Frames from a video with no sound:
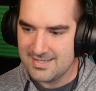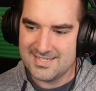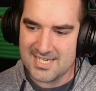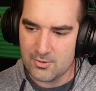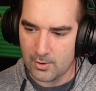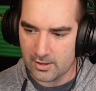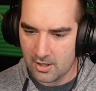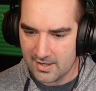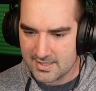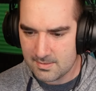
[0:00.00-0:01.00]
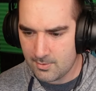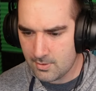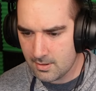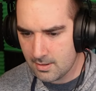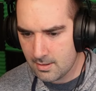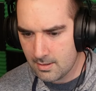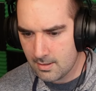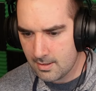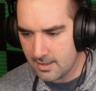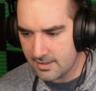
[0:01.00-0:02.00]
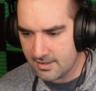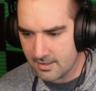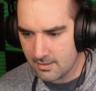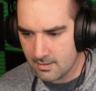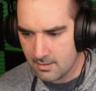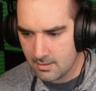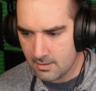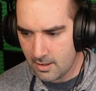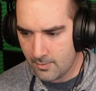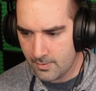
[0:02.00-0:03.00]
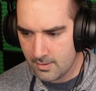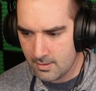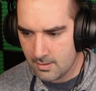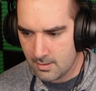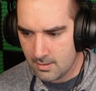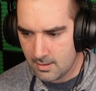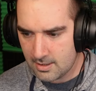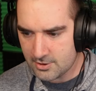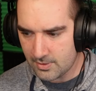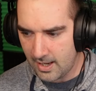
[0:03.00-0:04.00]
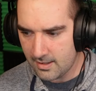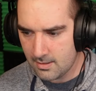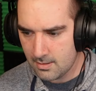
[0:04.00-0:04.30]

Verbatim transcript: Secret collectible? Anything? No? That's okay.